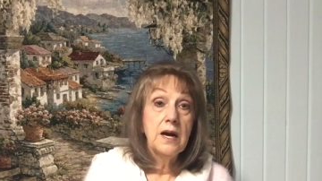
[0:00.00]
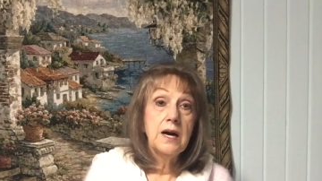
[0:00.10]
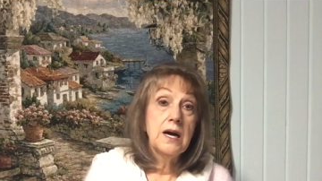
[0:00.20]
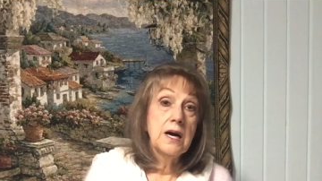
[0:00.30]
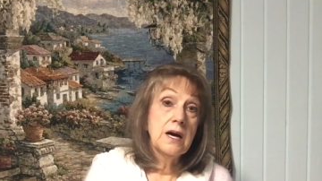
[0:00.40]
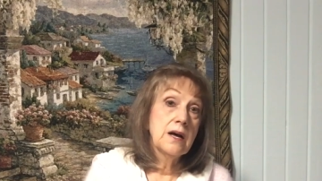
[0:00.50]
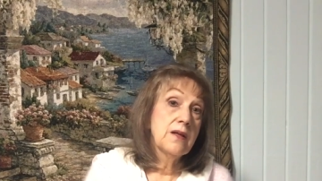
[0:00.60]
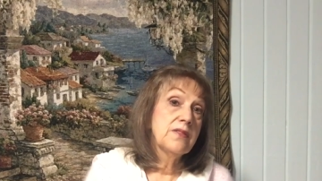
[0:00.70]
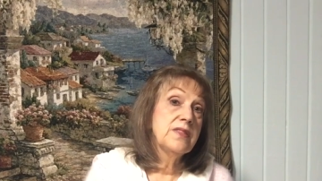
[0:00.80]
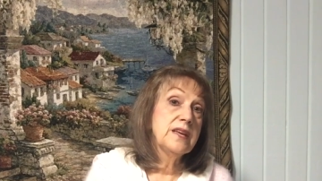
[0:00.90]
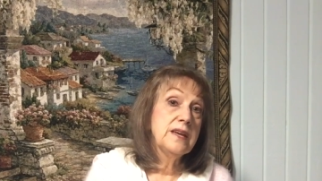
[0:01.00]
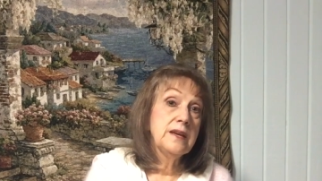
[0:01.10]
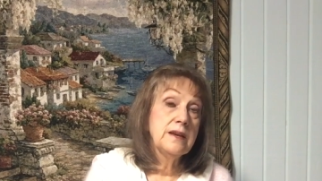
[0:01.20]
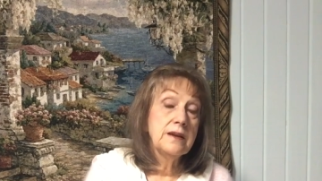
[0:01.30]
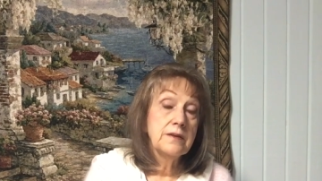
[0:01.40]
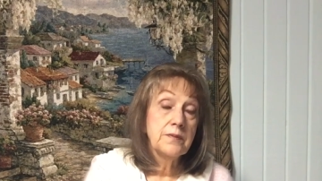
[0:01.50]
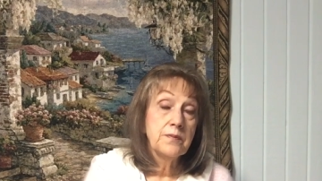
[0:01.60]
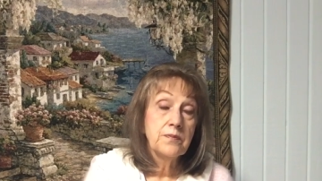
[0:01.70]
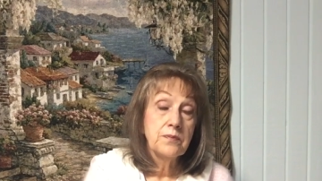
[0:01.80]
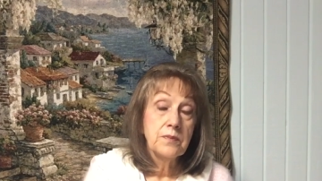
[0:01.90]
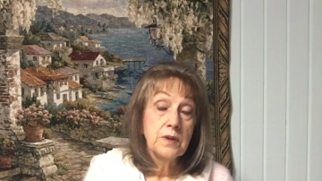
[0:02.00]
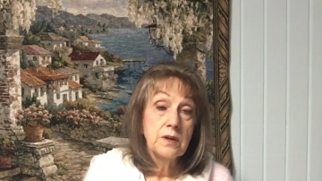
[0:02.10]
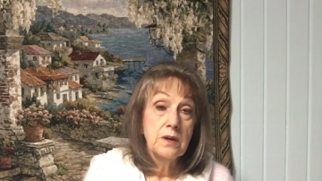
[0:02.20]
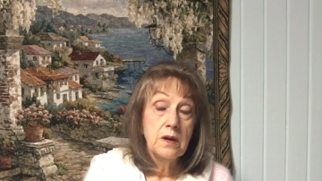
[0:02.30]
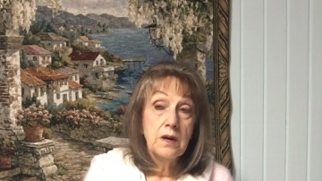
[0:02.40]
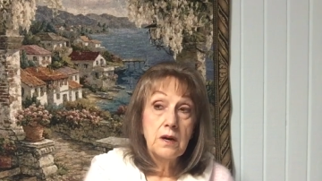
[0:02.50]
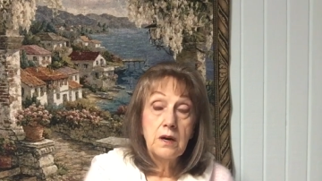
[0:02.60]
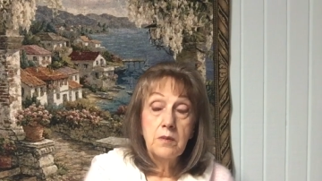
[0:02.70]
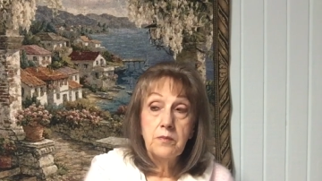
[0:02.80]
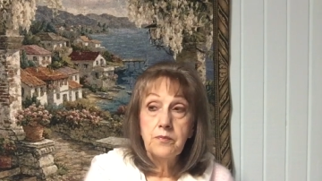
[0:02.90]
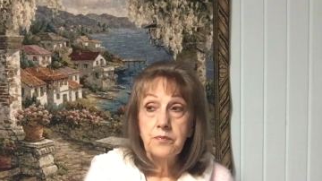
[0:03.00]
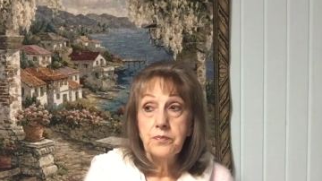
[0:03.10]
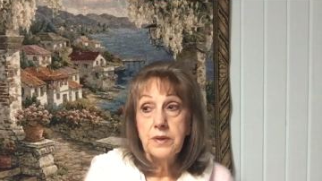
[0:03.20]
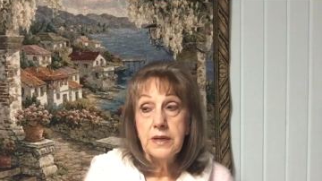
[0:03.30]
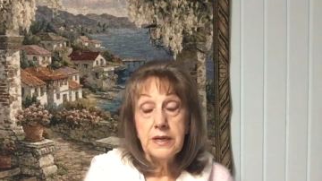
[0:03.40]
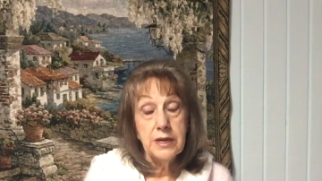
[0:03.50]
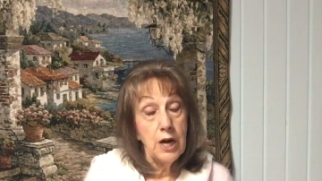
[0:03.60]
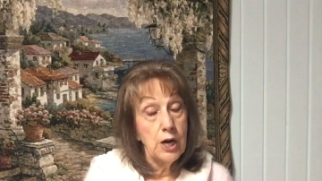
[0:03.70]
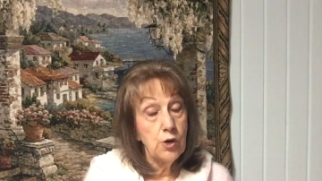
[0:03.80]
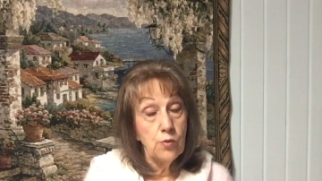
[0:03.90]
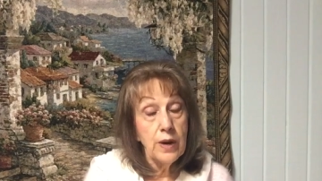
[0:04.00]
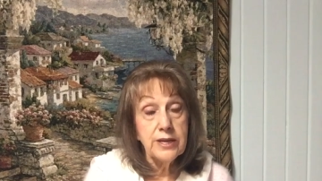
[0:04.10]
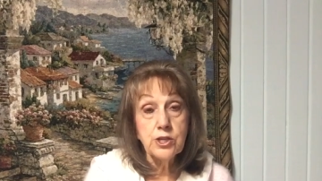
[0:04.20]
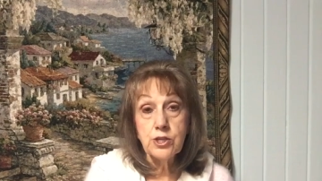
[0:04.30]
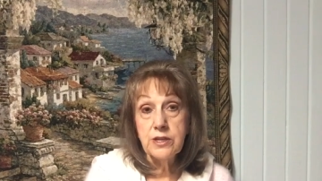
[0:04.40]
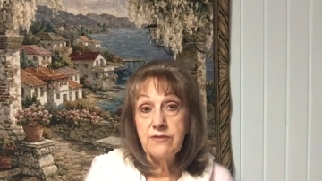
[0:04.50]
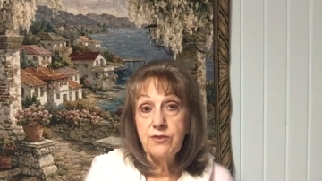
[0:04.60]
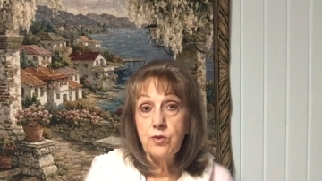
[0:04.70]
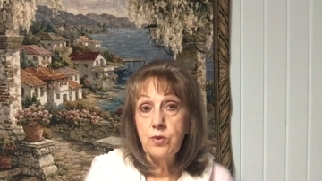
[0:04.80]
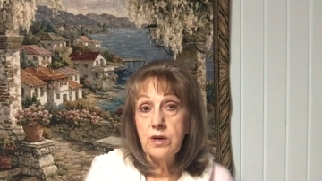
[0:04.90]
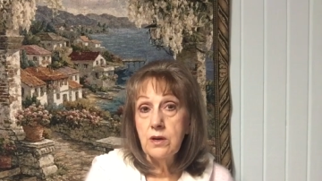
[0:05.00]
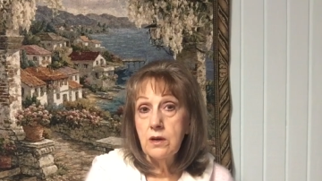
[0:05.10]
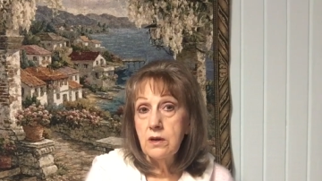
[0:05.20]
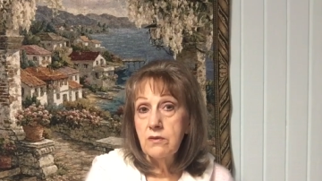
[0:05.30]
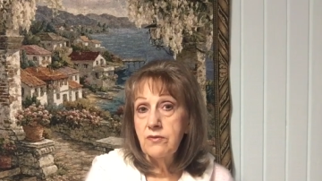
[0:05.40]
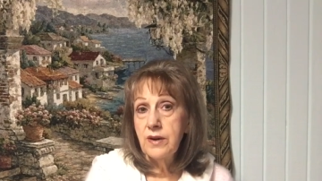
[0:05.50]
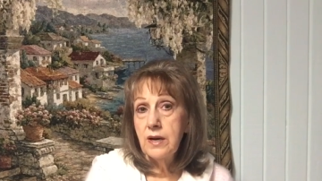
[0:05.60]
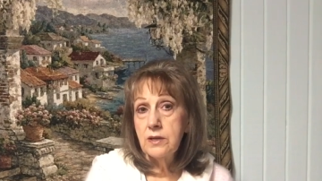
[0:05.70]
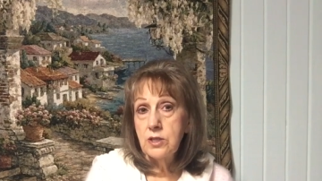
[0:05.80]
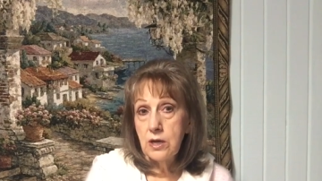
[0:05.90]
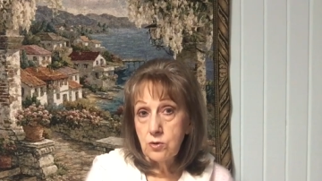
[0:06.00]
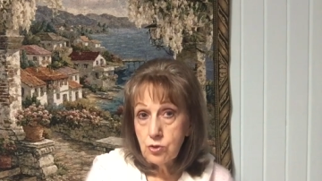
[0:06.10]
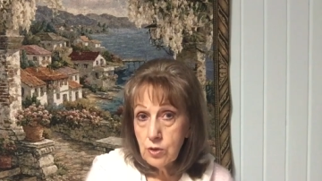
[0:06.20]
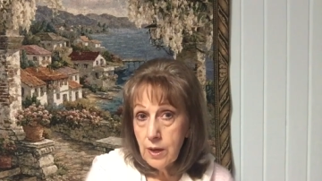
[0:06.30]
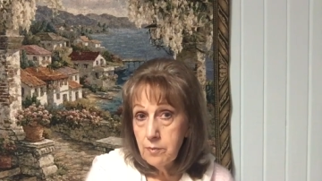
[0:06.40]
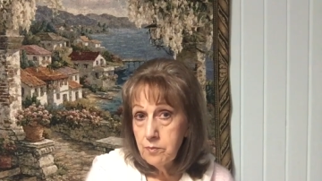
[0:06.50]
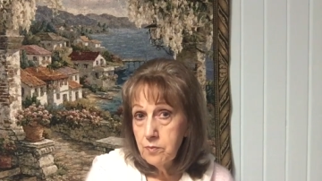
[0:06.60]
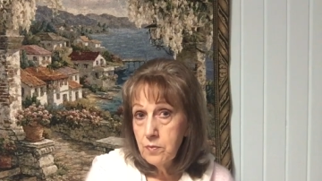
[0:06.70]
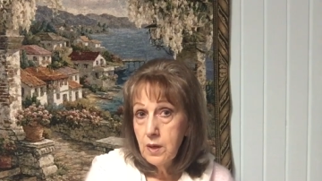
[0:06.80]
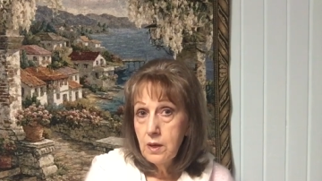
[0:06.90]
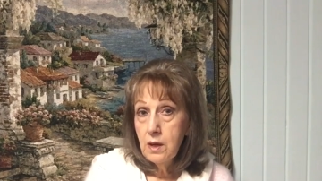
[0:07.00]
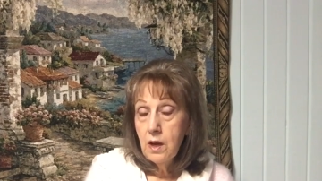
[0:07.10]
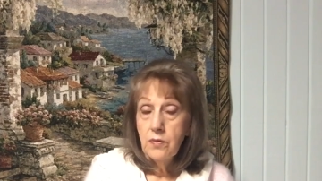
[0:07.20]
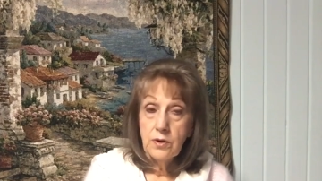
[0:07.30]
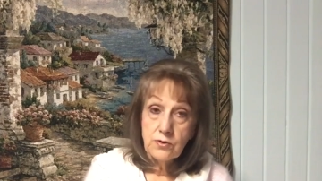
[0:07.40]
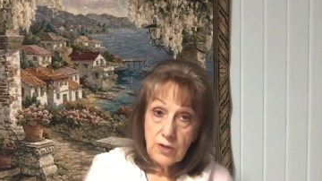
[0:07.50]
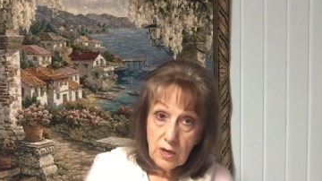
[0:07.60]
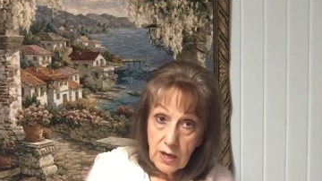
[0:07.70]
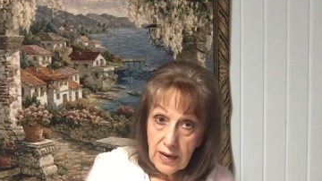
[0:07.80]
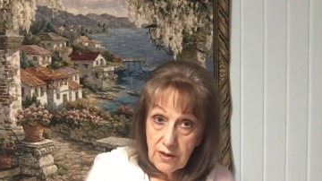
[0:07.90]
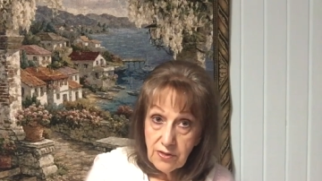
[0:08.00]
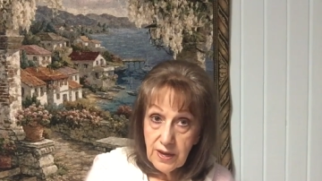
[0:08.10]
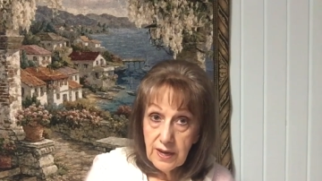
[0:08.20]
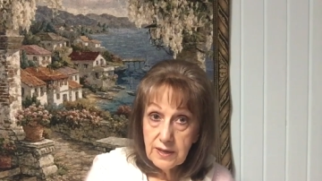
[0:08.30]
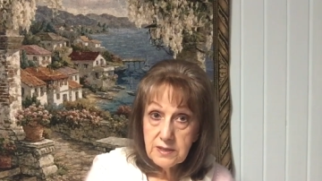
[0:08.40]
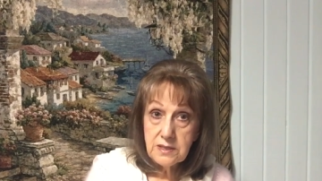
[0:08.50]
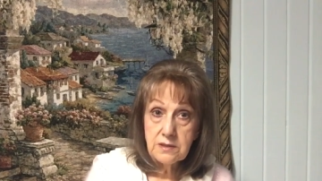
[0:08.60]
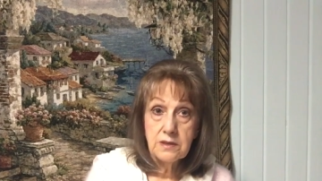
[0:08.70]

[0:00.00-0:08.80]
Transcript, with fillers: uh, the um, inauguration, if you will, of uh, Donald Trump, there's a lot of things